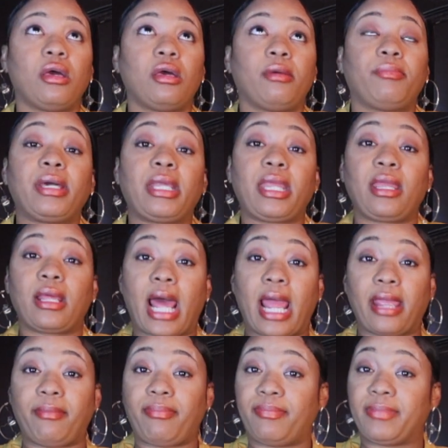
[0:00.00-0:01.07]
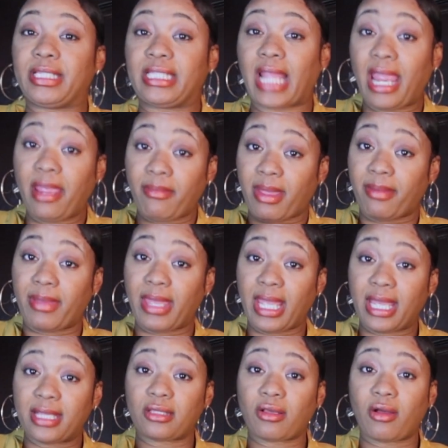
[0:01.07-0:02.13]
putting like statement
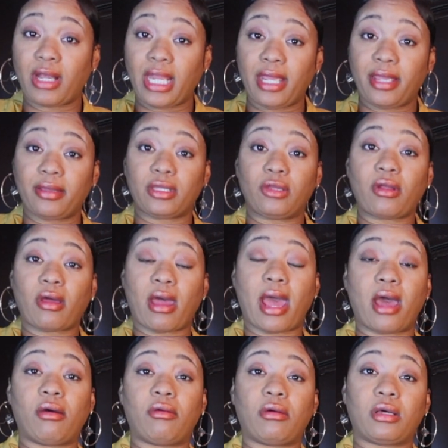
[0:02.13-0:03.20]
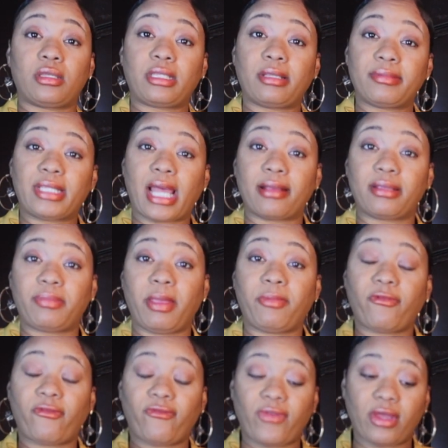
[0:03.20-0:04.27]
pins on it. You know how sometimes
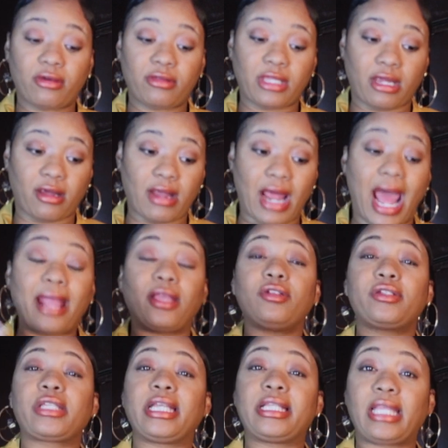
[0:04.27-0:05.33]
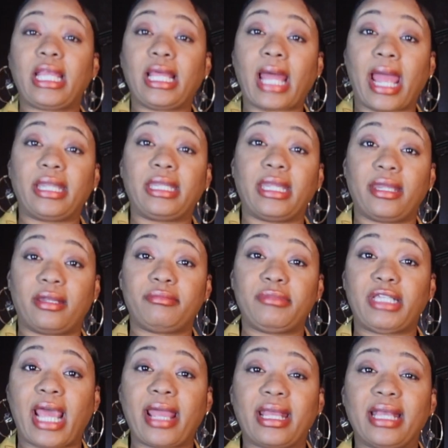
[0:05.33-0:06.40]
people feel I usually see like denim
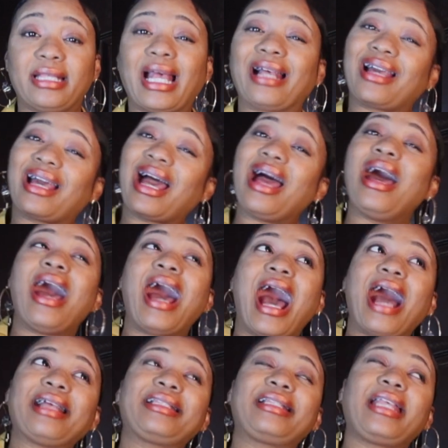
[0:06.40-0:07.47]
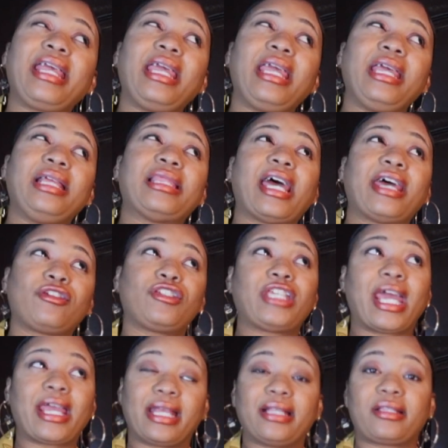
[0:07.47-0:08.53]
jackets. I see leather
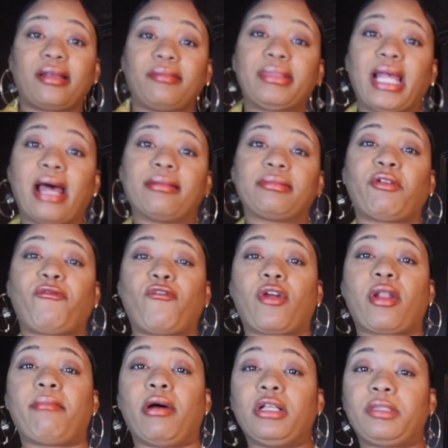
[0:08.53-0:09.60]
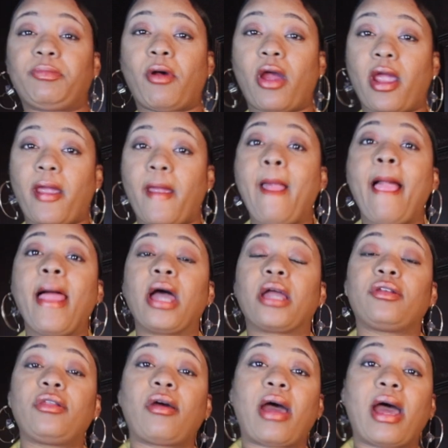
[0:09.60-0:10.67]
jackets sometimes, but for the most part,
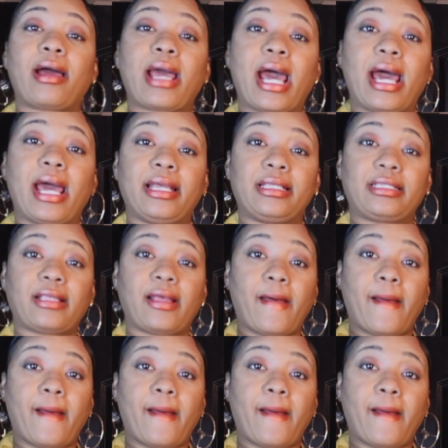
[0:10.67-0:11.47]
you know how guys,